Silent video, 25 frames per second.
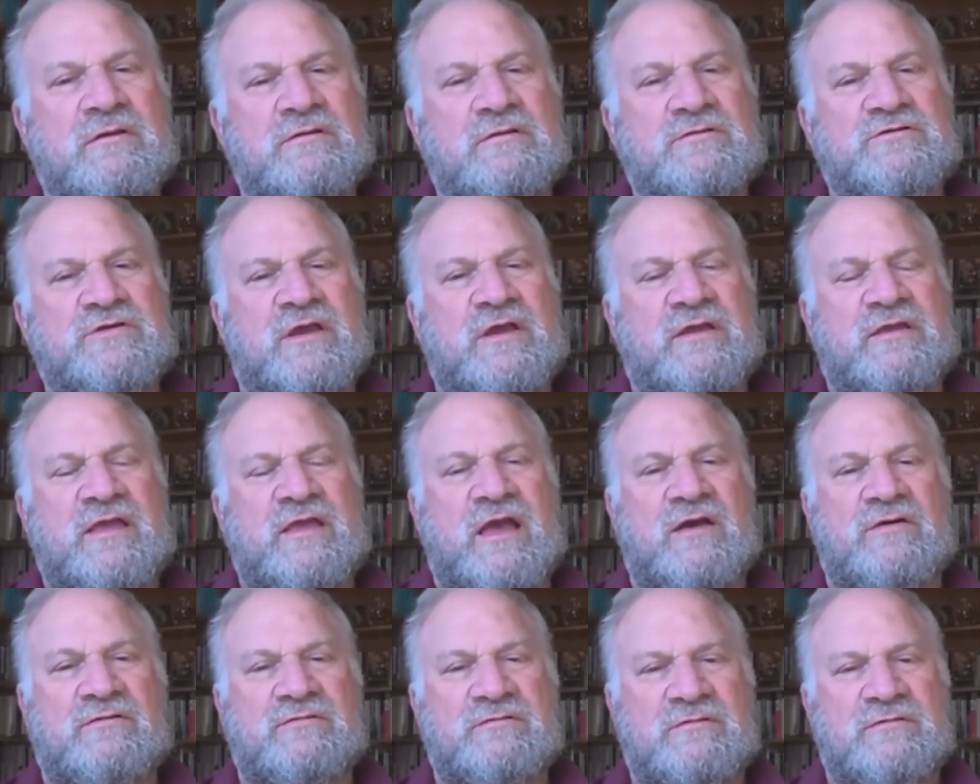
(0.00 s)
check
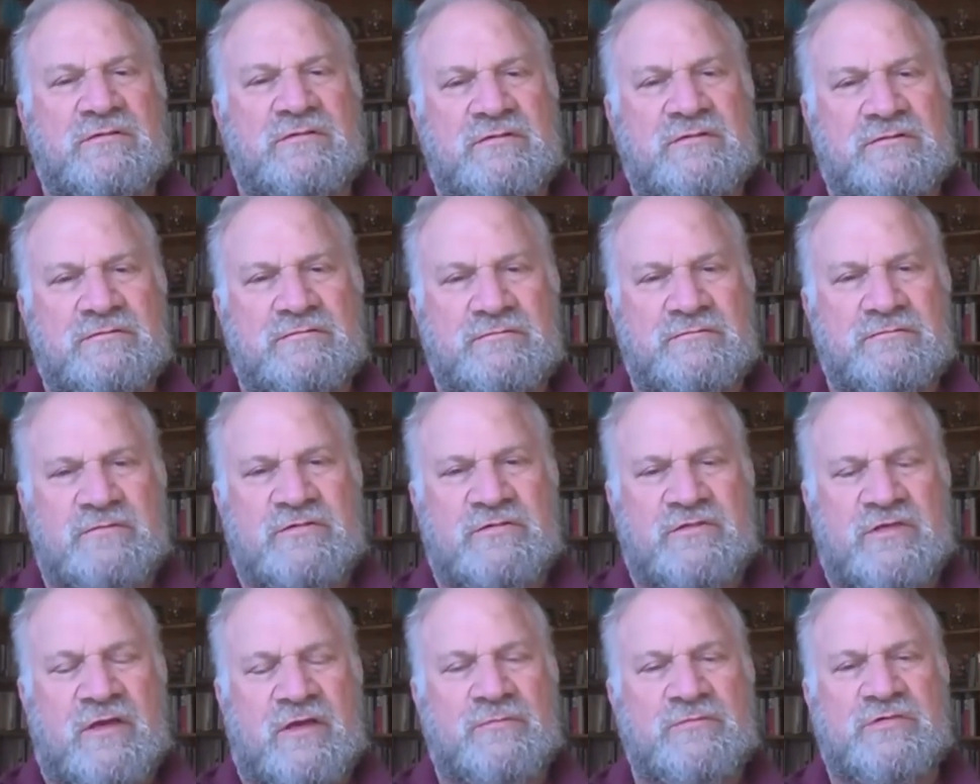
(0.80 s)
out
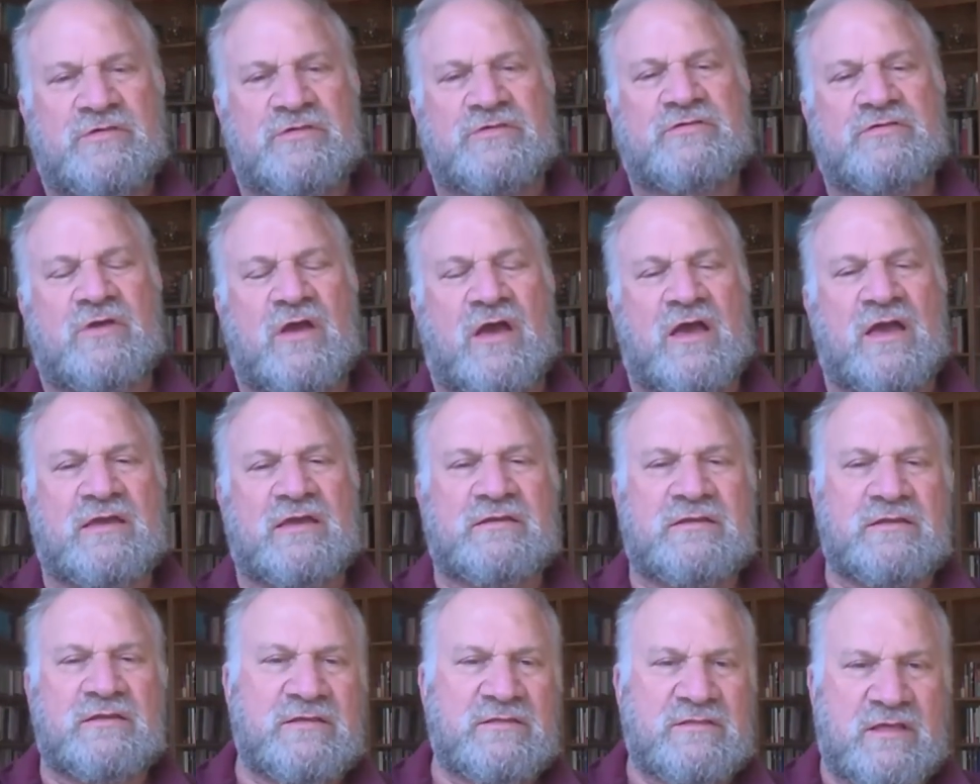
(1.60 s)
some
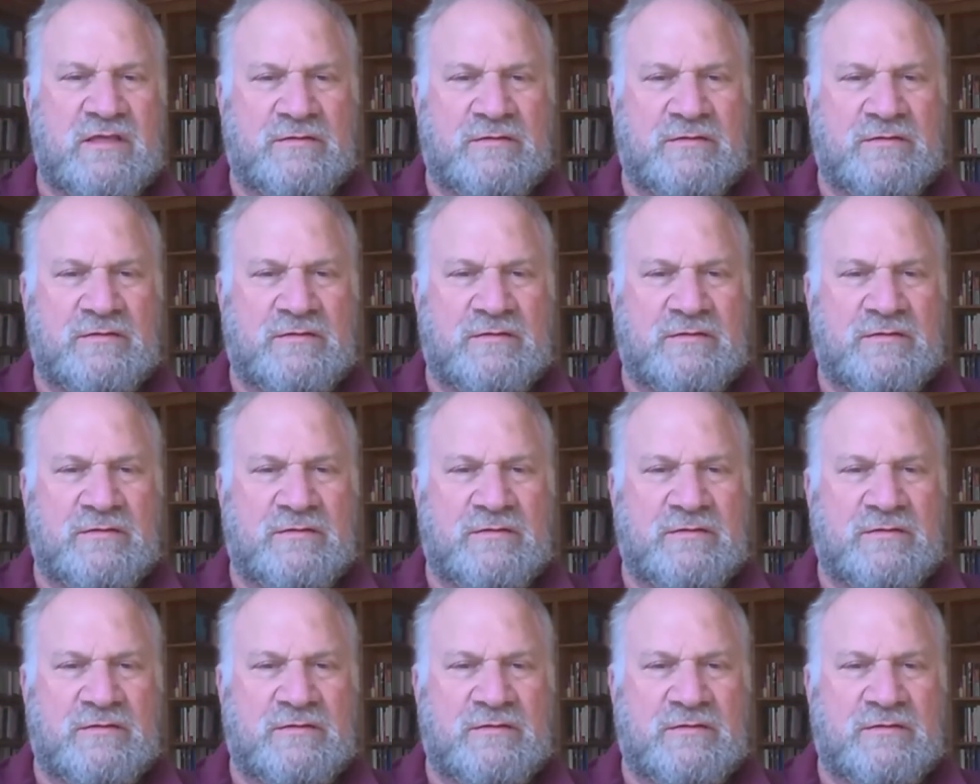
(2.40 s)
societies.